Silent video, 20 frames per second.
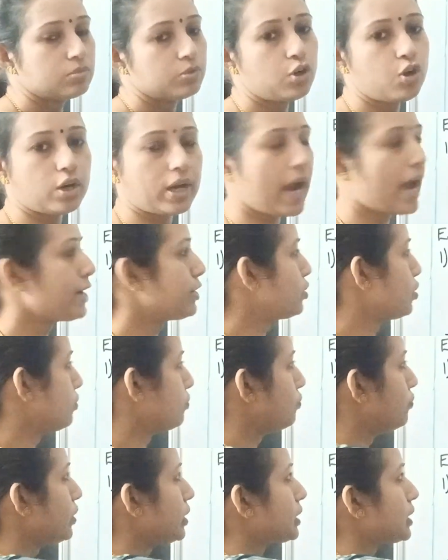No carry
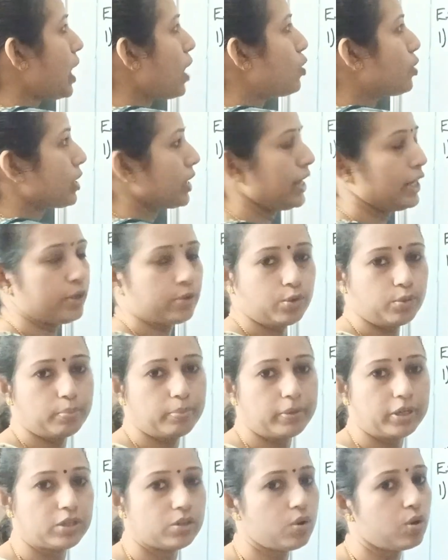over. Without
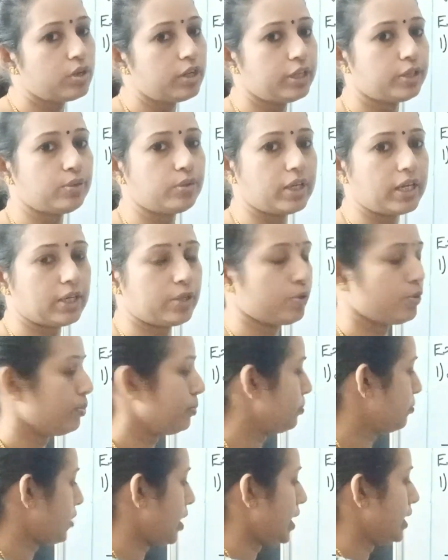regrouping. No need to
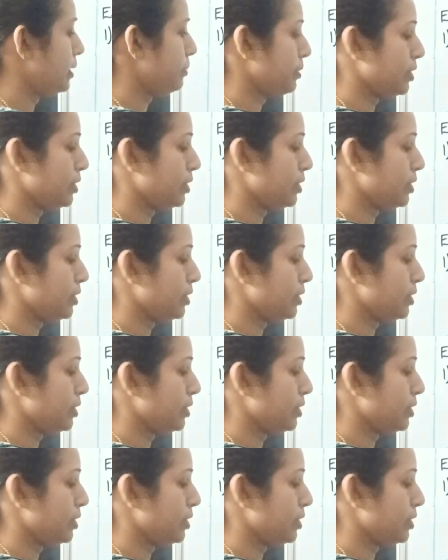regroup. Why?